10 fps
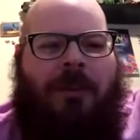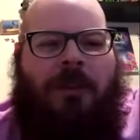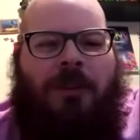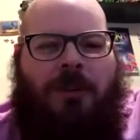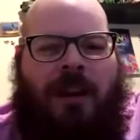they
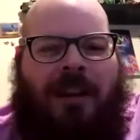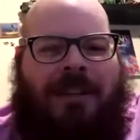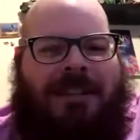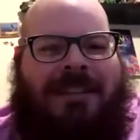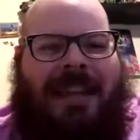were trying to
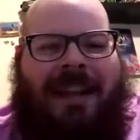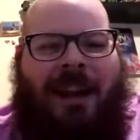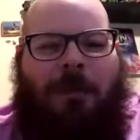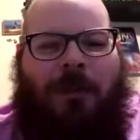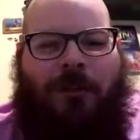set up
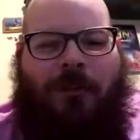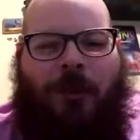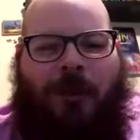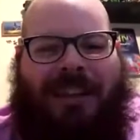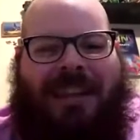
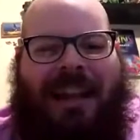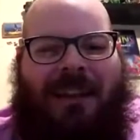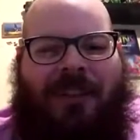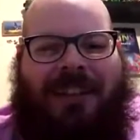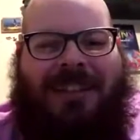before he got
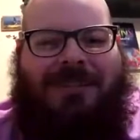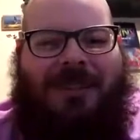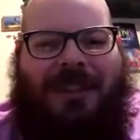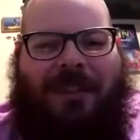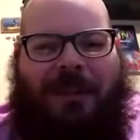released from
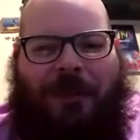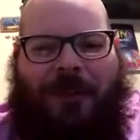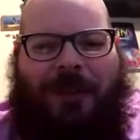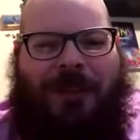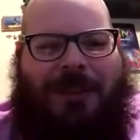the
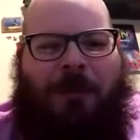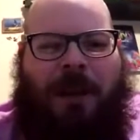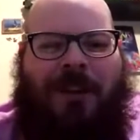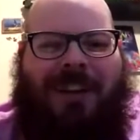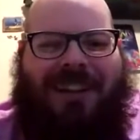WWE was
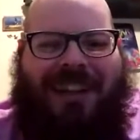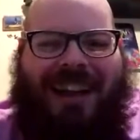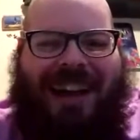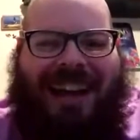America Guy.